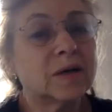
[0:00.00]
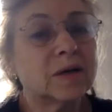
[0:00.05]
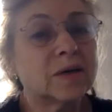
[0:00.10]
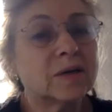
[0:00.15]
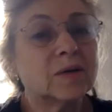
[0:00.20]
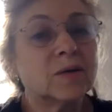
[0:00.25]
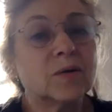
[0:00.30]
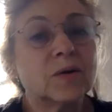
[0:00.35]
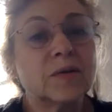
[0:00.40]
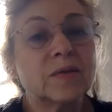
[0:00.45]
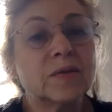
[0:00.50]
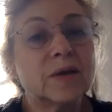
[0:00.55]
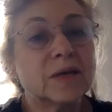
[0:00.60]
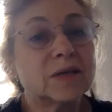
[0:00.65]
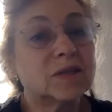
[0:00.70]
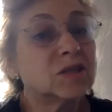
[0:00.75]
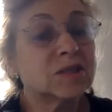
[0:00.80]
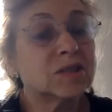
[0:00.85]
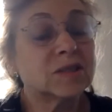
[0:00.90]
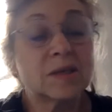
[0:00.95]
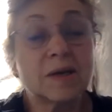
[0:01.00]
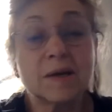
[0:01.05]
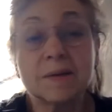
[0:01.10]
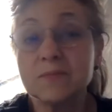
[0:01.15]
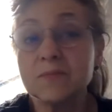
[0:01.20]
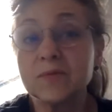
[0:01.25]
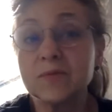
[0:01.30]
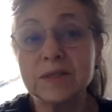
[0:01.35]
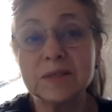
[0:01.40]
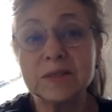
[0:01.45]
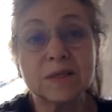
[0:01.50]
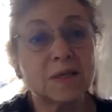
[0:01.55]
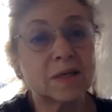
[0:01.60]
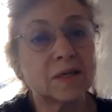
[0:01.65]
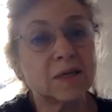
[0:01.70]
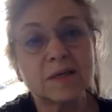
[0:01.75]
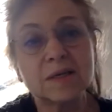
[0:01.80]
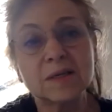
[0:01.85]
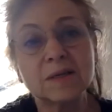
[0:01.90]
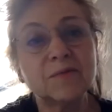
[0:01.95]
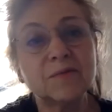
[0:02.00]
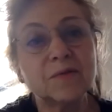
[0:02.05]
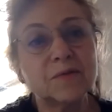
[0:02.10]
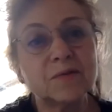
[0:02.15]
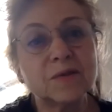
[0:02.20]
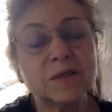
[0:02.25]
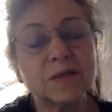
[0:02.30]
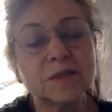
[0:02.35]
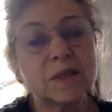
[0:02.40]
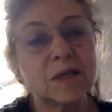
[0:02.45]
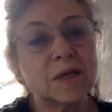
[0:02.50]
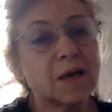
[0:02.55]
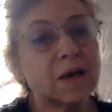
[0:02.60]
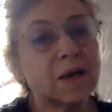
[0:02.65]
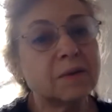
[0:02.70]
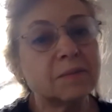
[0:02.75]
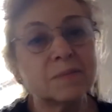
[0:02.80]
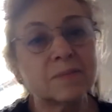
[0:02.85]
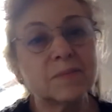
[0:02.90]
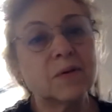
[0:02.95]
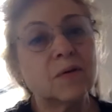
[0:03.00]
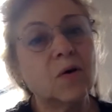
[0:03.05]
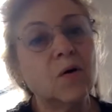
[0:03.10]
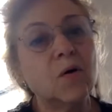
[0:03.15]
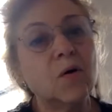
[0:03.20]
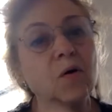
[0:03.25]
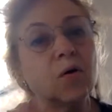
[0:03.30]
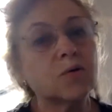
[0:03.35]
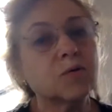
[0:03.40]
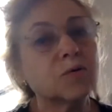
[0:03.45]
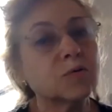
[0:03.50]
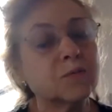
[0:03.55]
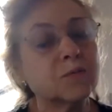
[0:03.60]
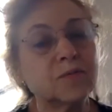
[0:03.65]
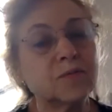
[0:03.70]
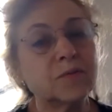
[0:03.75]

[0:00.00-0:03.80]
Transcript: And, you know, they just came recently in the 50s, they came, a whole group,